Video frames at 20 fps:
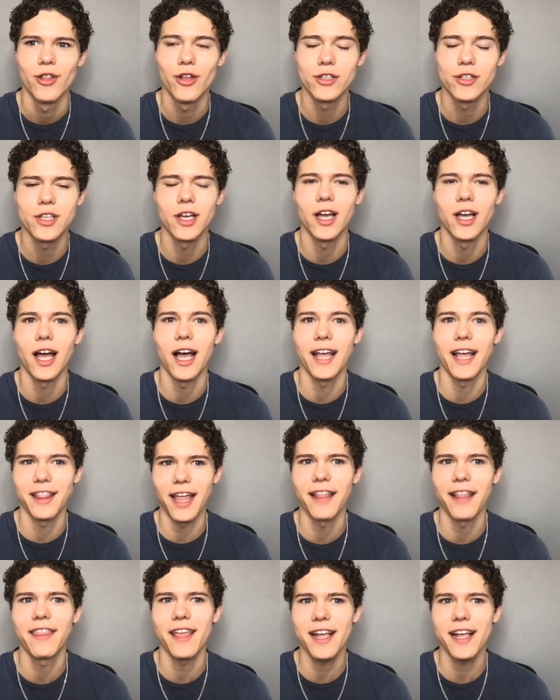There's a. I,
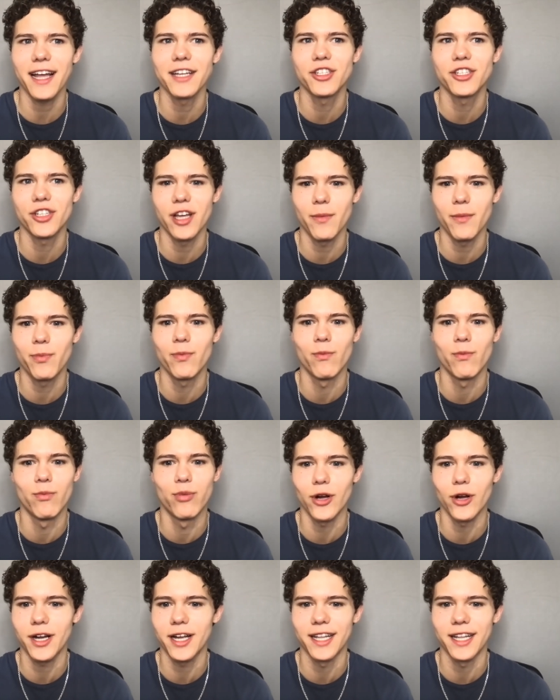I think I ship
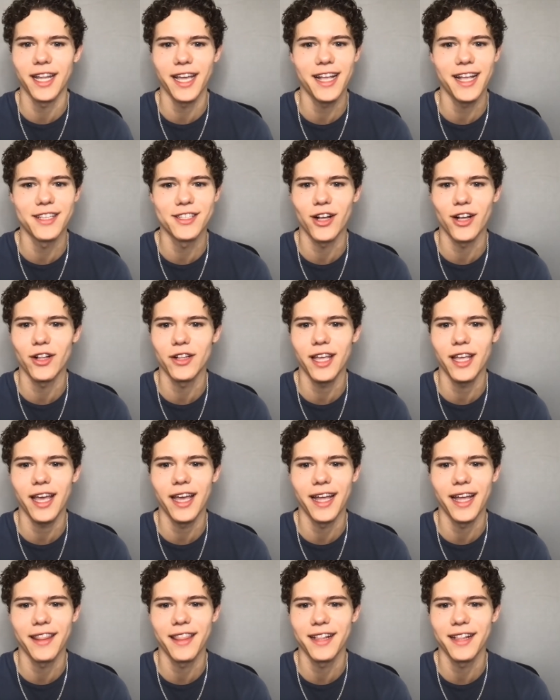Brooke and Lance all day.
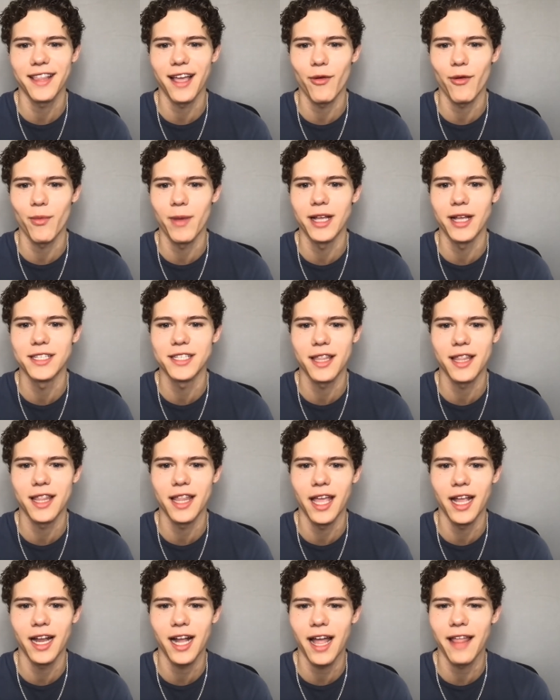I think that remains a
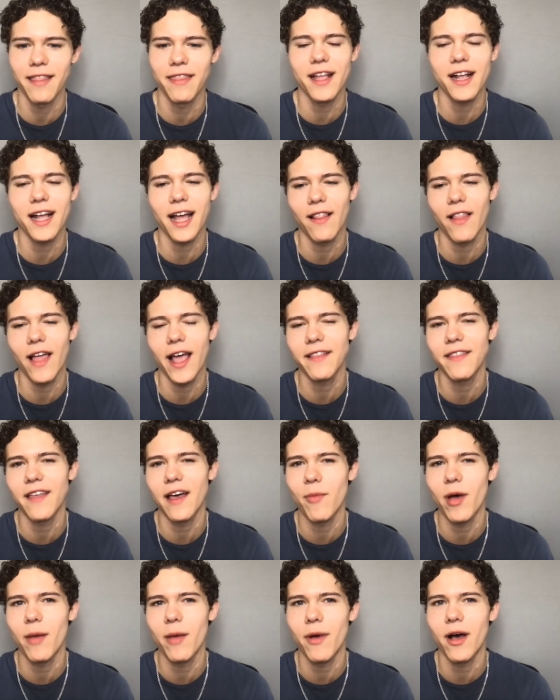thing. I think I like that
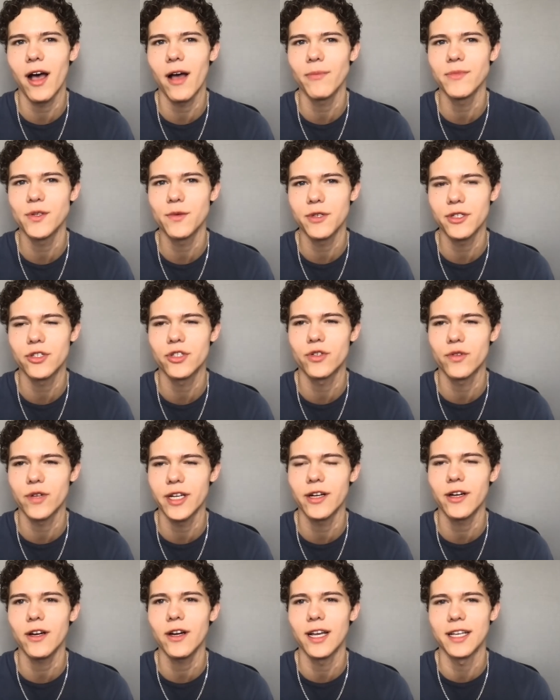my mom's with Streeter.